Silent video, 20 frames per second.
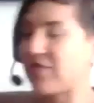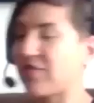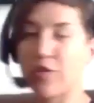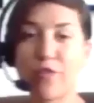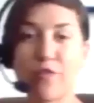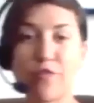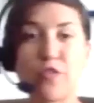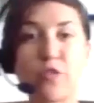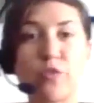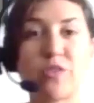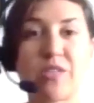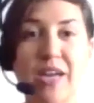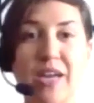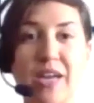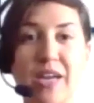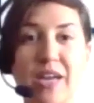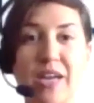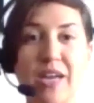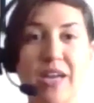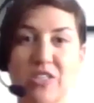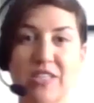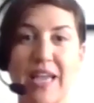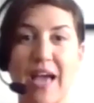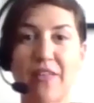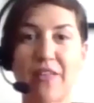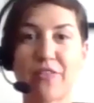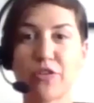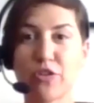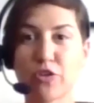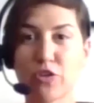give you a few seconds to
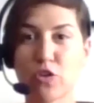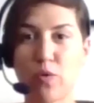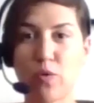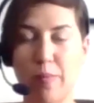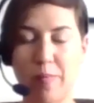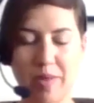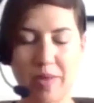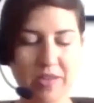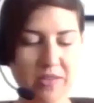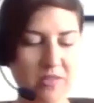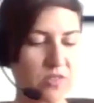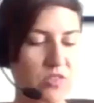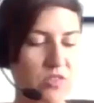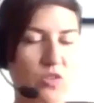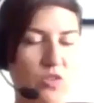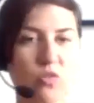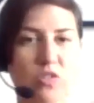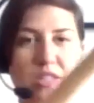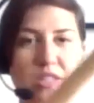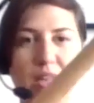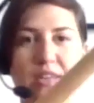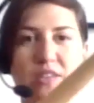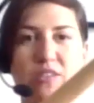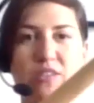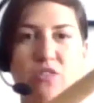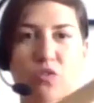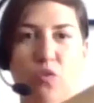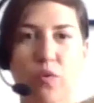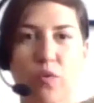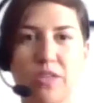gather your equipment. So today
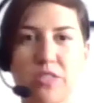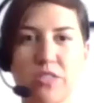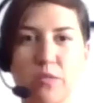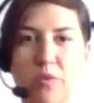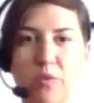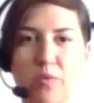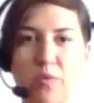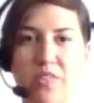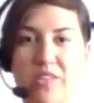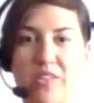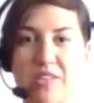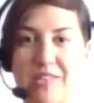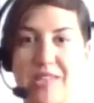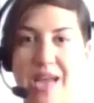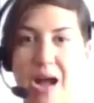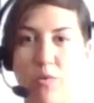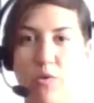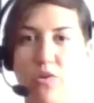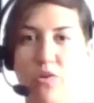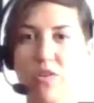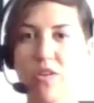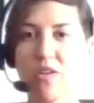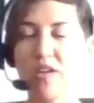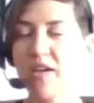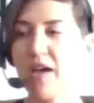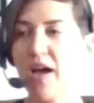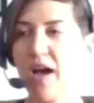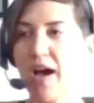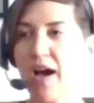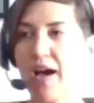is going to be with a dowel.
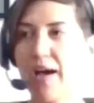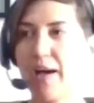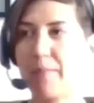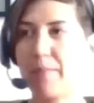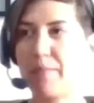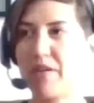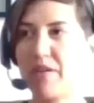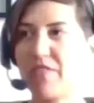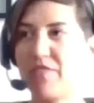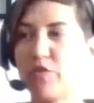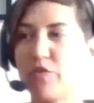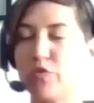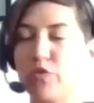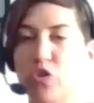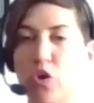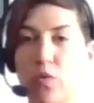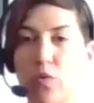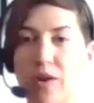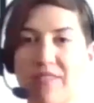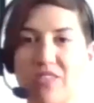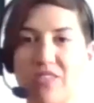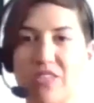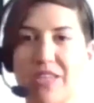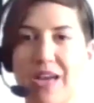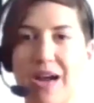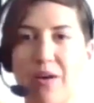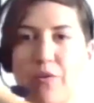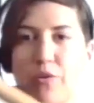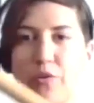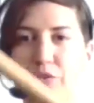If you don't have a
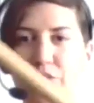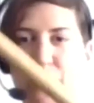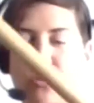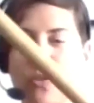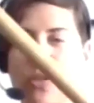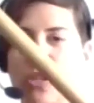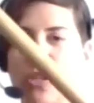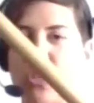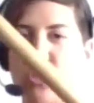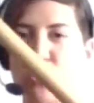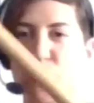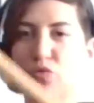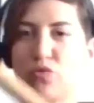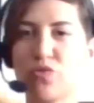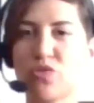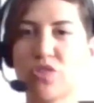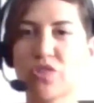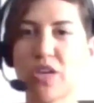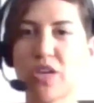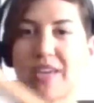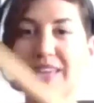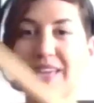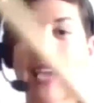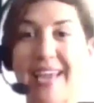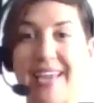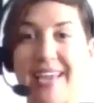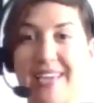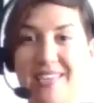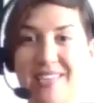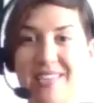dowel, you can use a
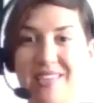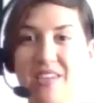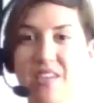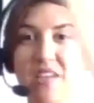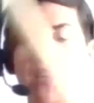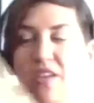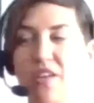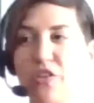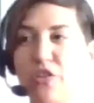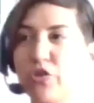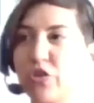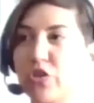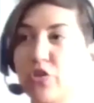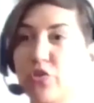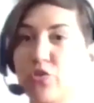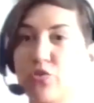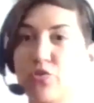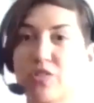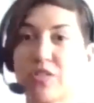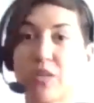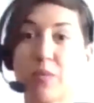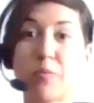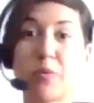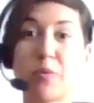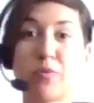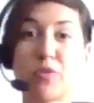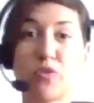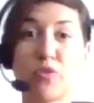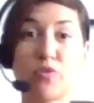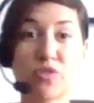cane. You can use, some
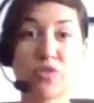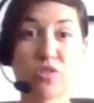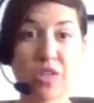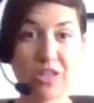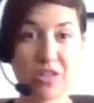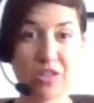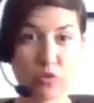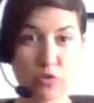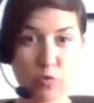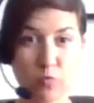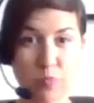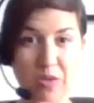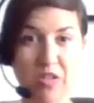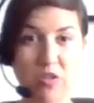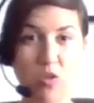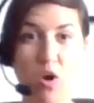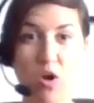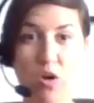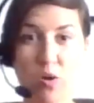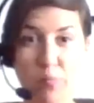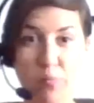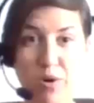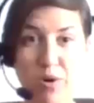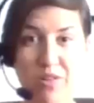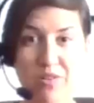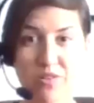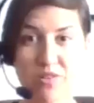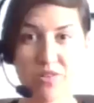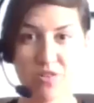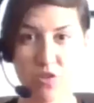people use like those big long
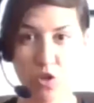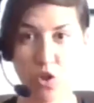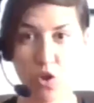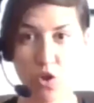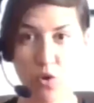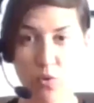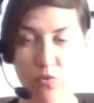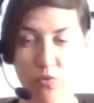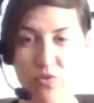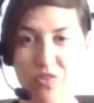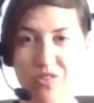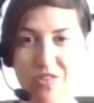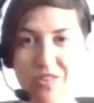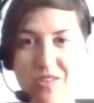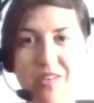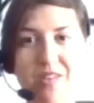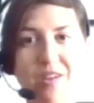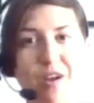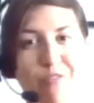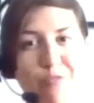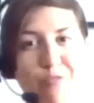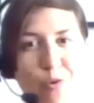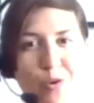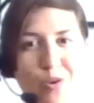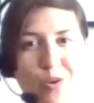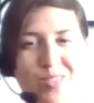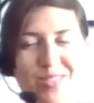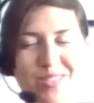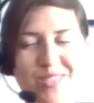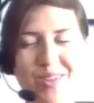umbrellas closed, of
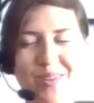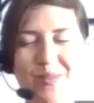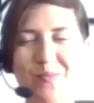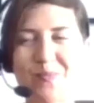course.